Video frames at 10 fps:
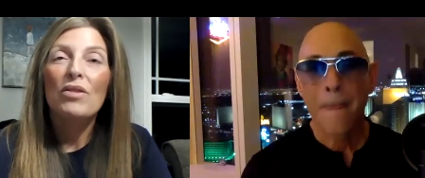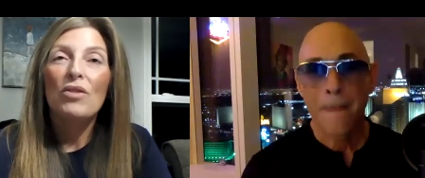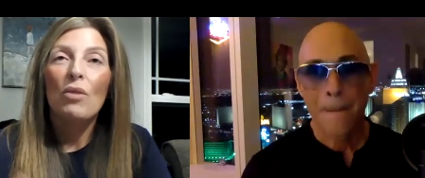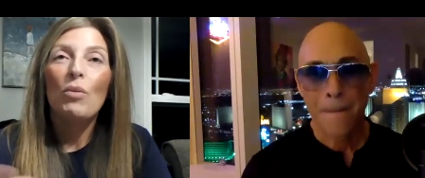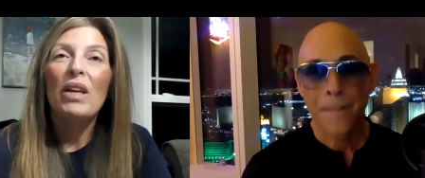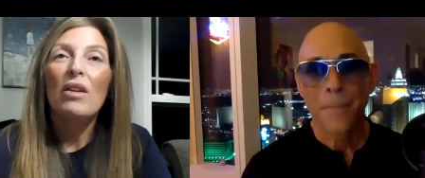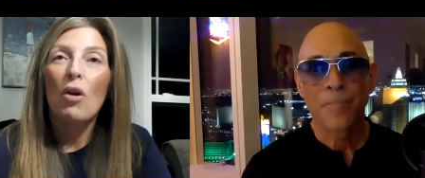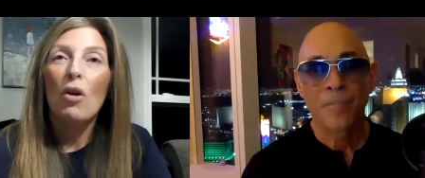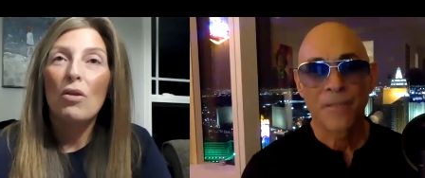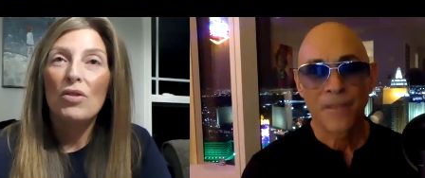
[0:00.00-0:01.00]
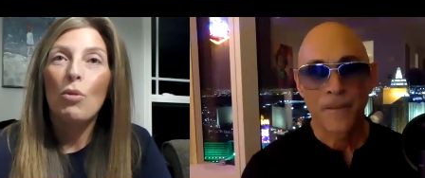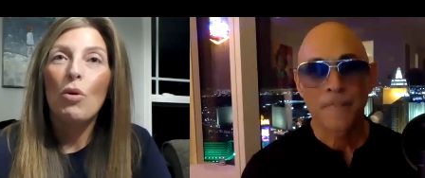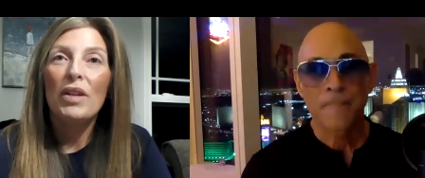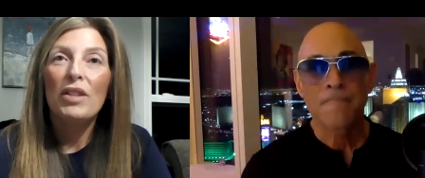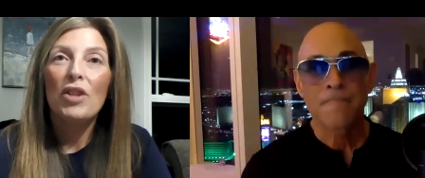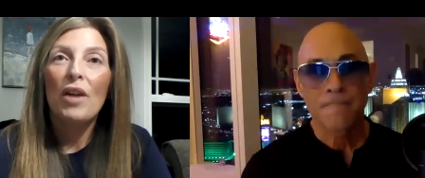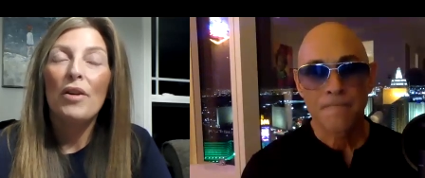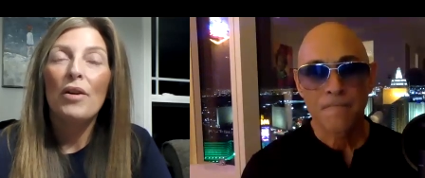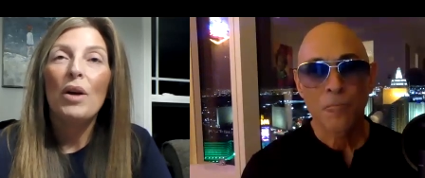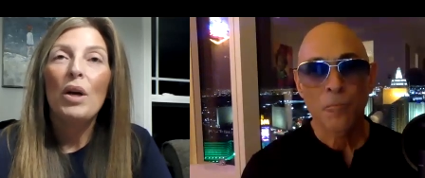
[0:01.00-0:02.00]
Speaker 1: so that we can all support each
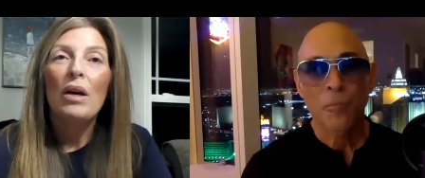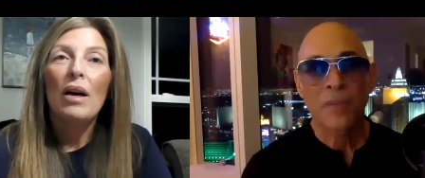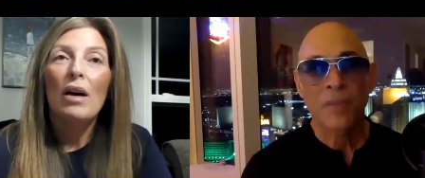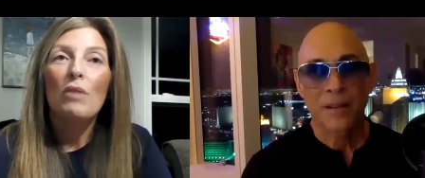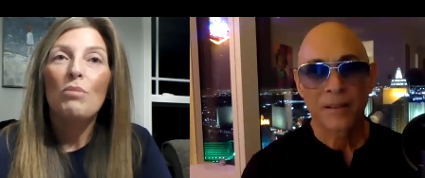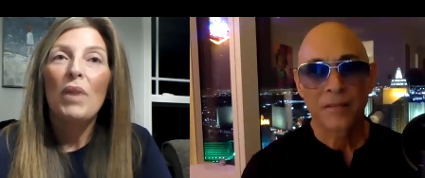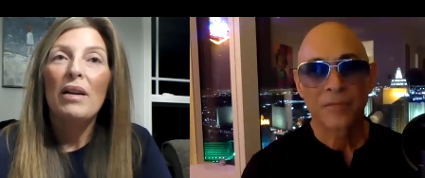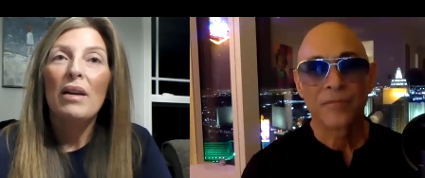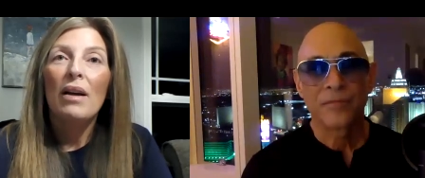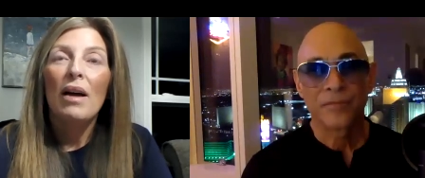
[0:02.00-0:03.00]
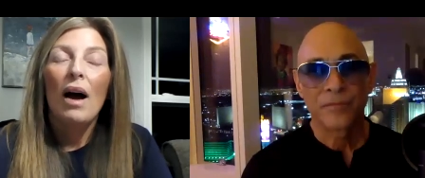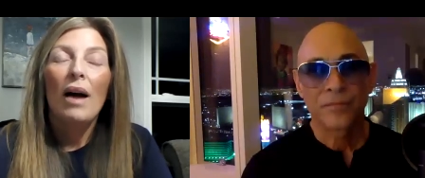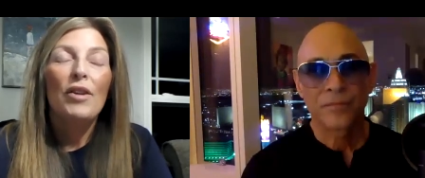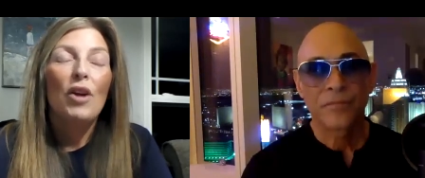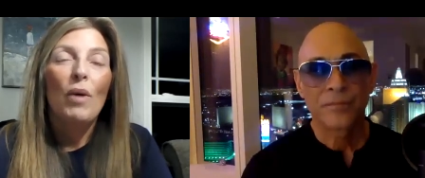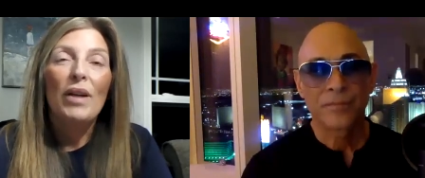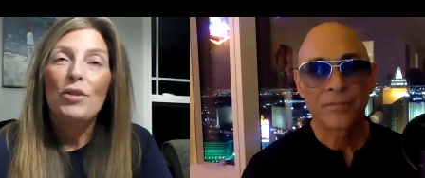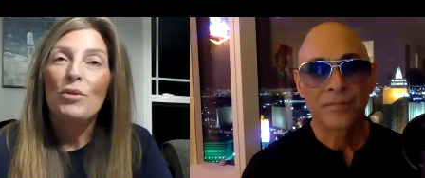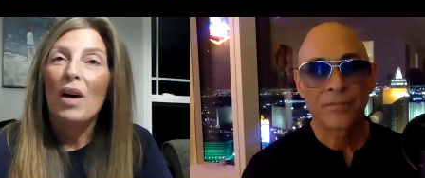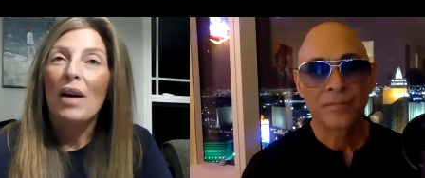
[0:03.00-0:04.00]
other. Um, but no, I
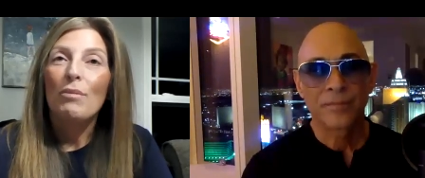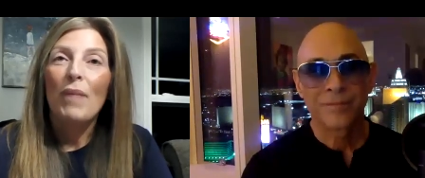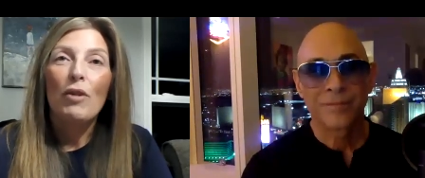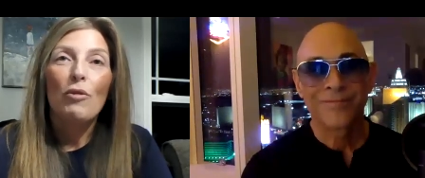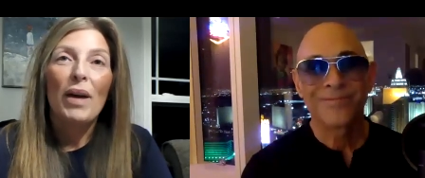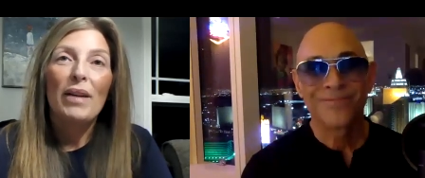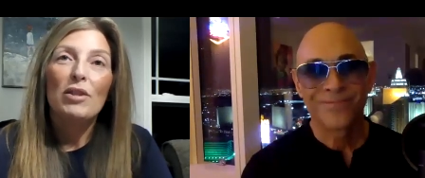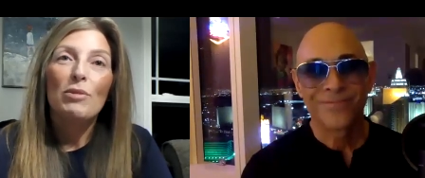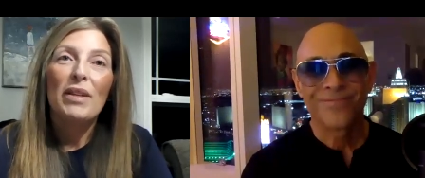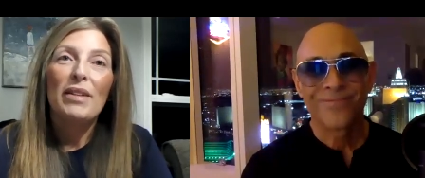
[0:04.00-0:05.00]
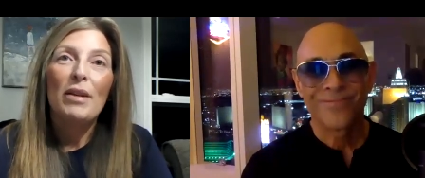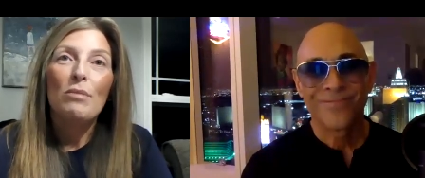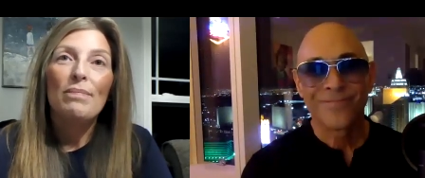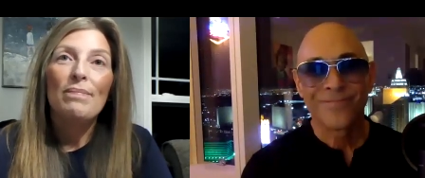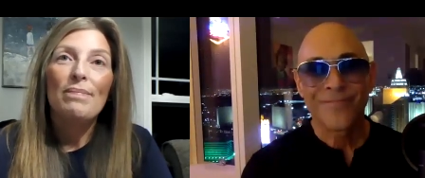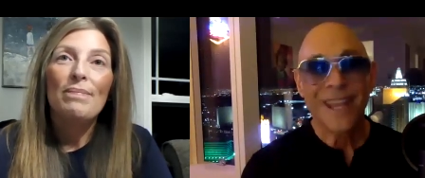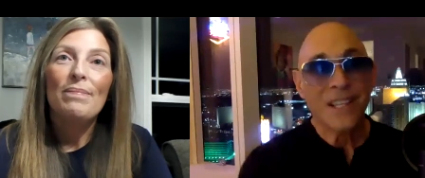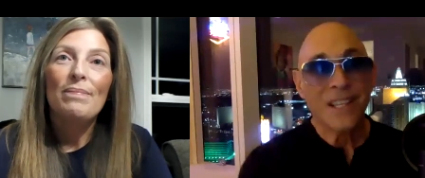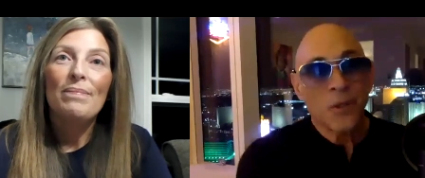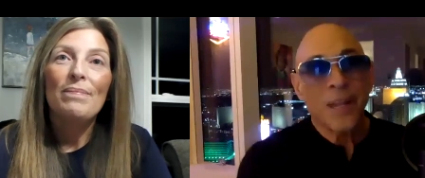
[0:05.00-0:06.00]
do not micromanage my team.
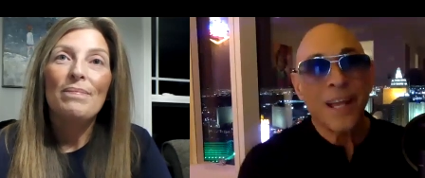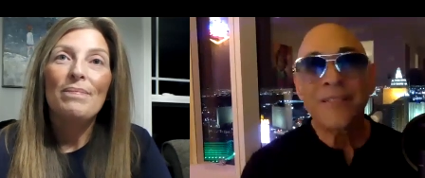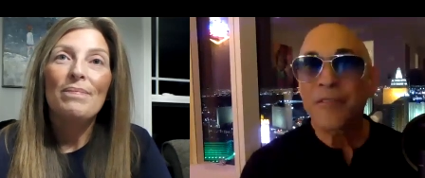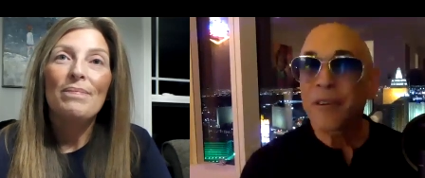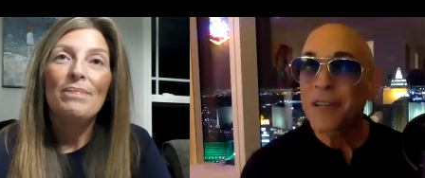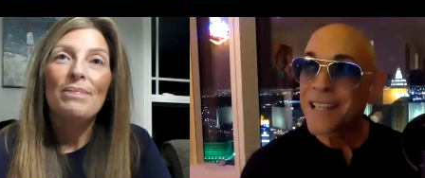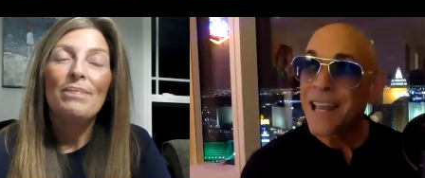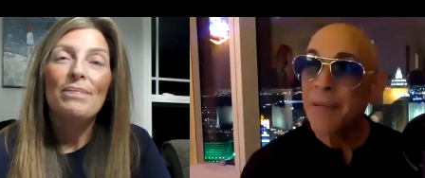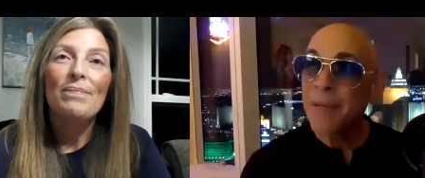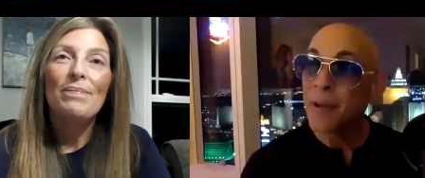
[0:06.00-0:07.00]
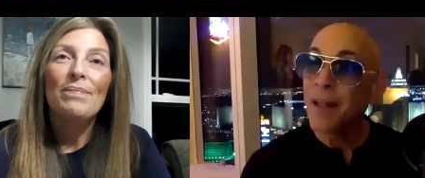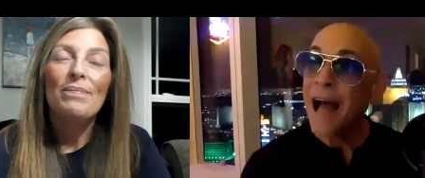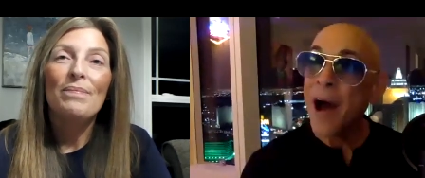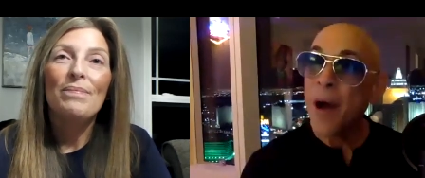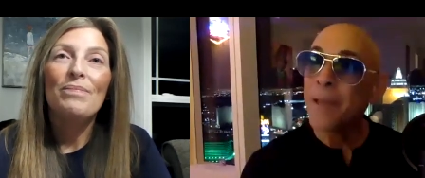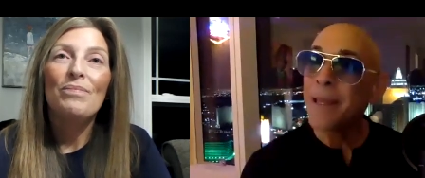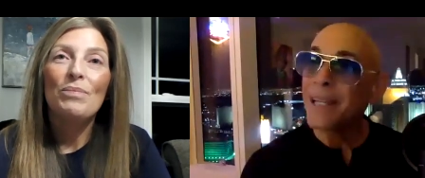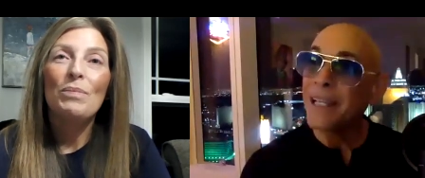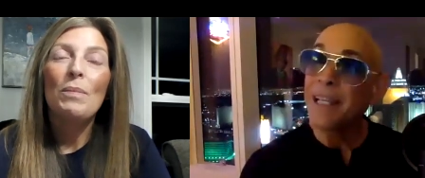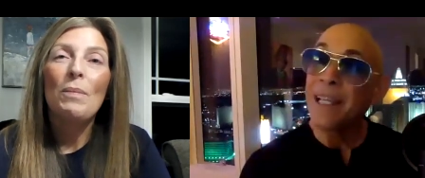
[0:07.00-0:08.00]
Speaker 2: Yeah. So like, for example, how
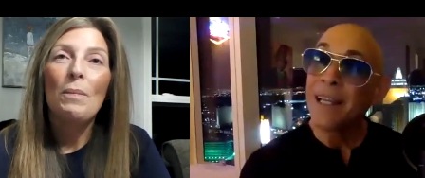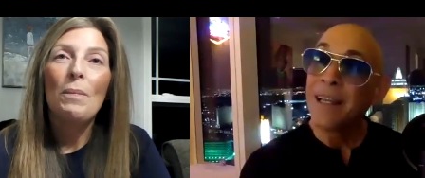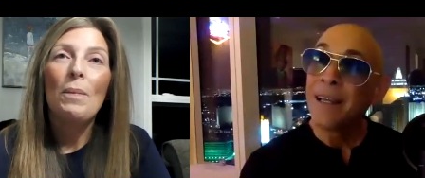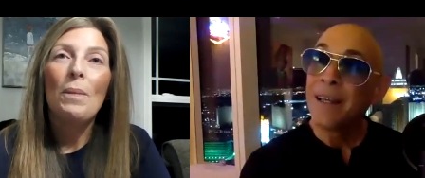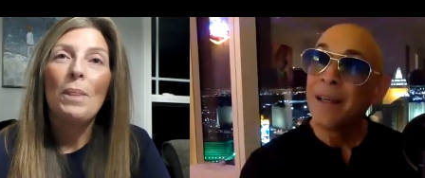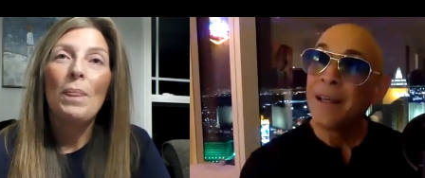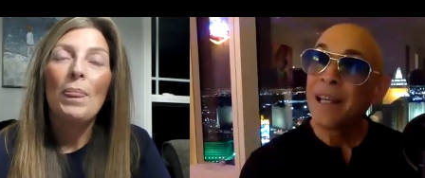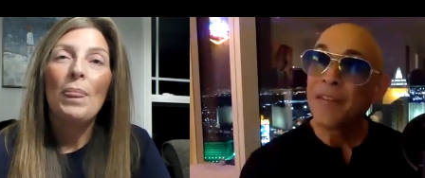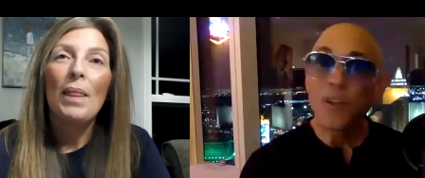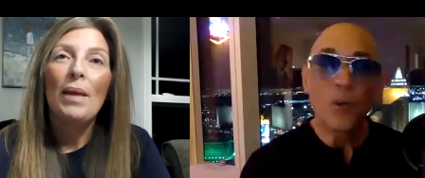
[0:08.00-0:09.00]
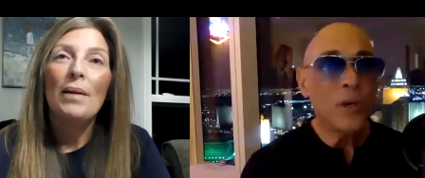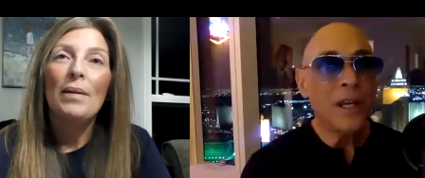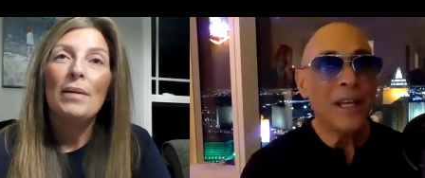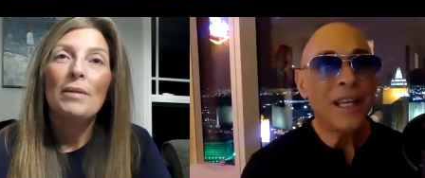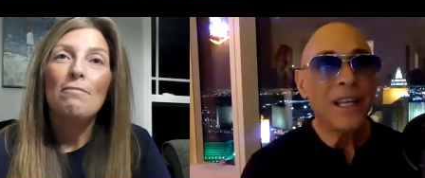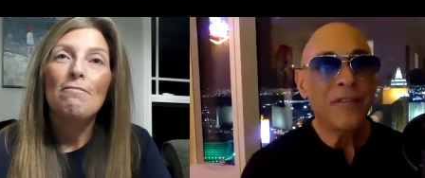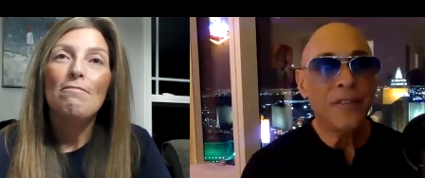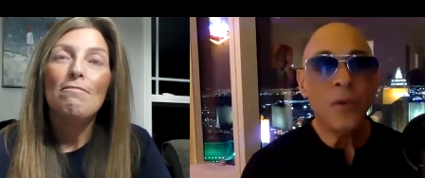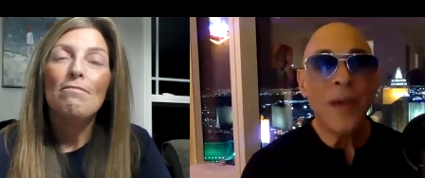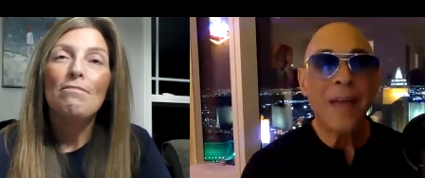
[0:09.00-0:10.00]
many, if you,
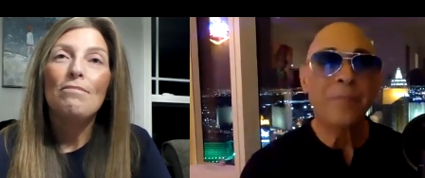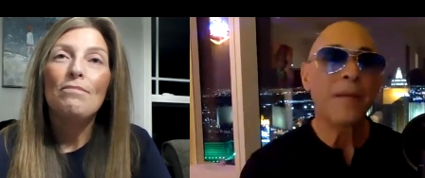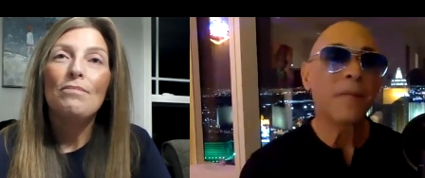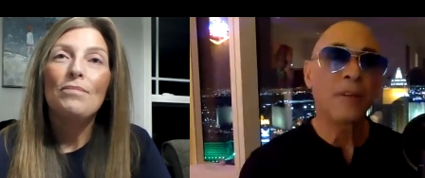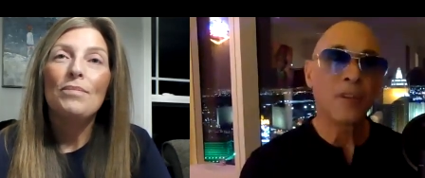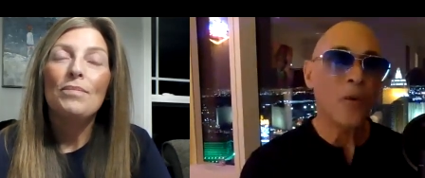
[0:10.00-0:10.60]
if you had people in